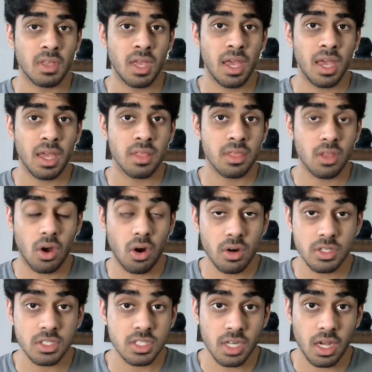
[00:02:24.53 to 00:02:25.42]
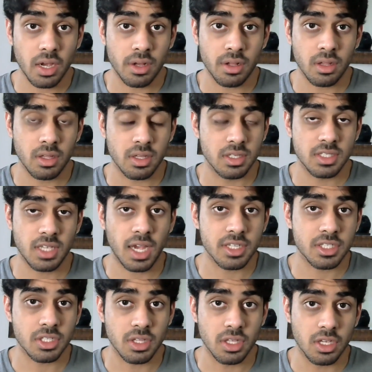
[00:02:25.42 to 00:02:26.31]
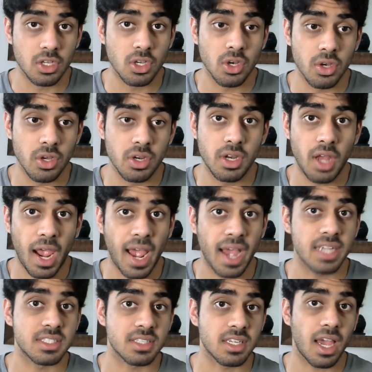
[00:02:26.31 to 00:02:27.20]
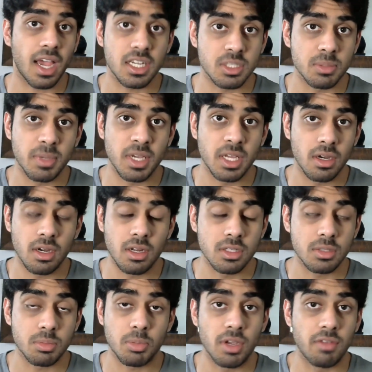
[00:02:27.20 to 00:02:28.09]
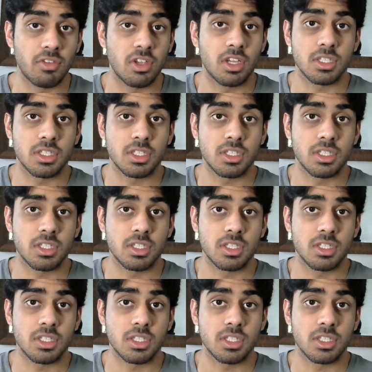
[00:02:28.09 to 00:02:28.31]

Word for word: And the art style is actually good as it has been in his previous